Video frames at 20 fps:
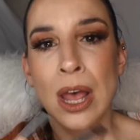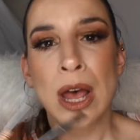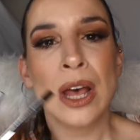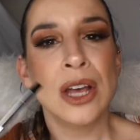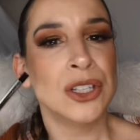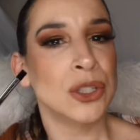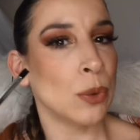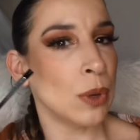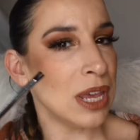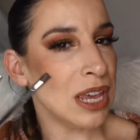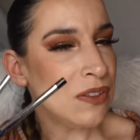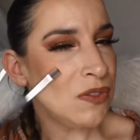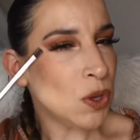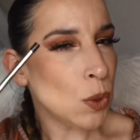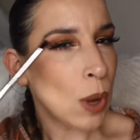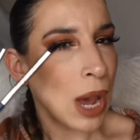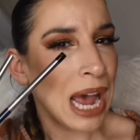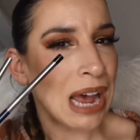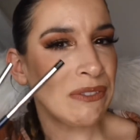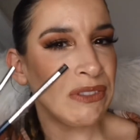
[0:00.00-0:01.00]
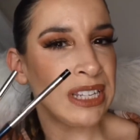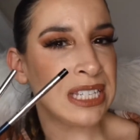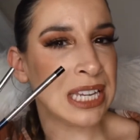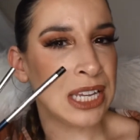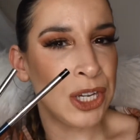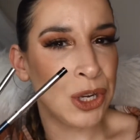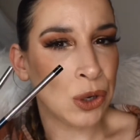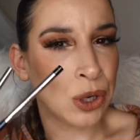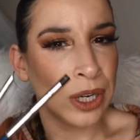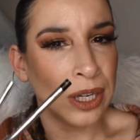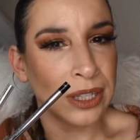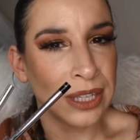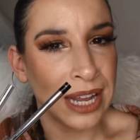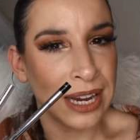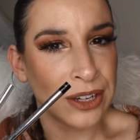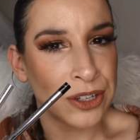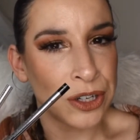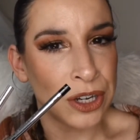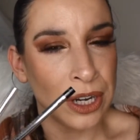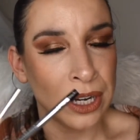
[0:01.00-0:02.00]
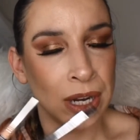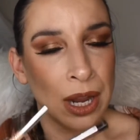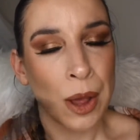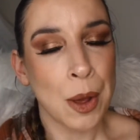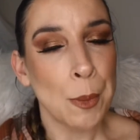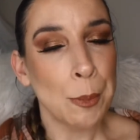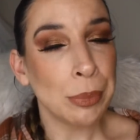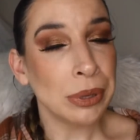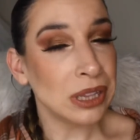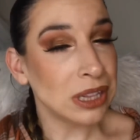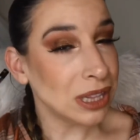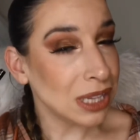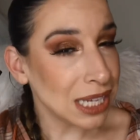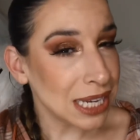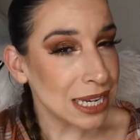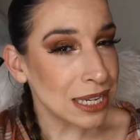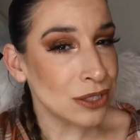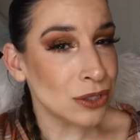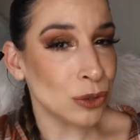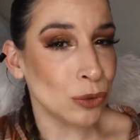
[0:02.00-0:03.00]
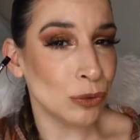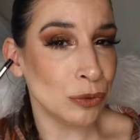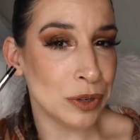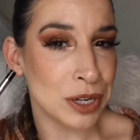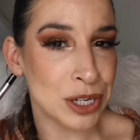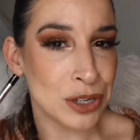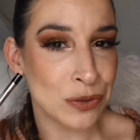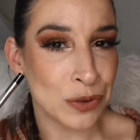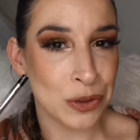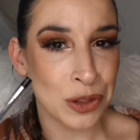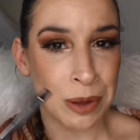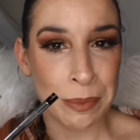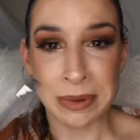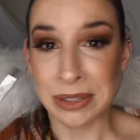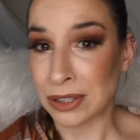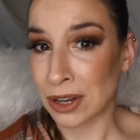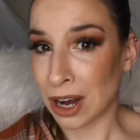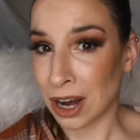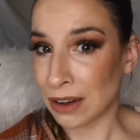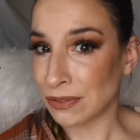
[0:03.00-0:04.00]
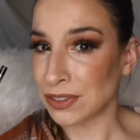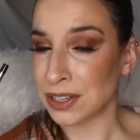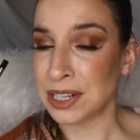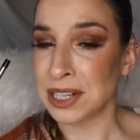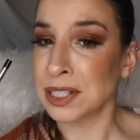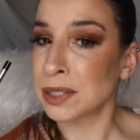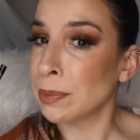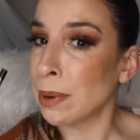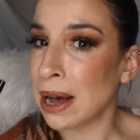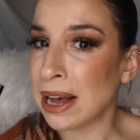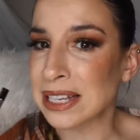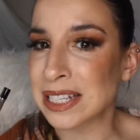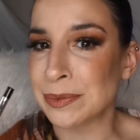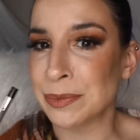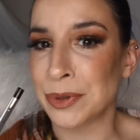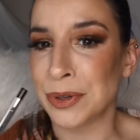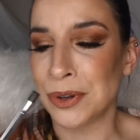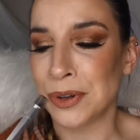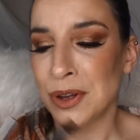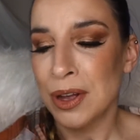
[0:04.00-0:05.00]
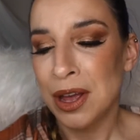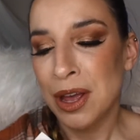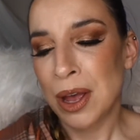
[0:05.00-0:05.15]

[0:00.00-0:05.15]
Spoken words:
So if you have these in your collection, please reach for them as often as possible,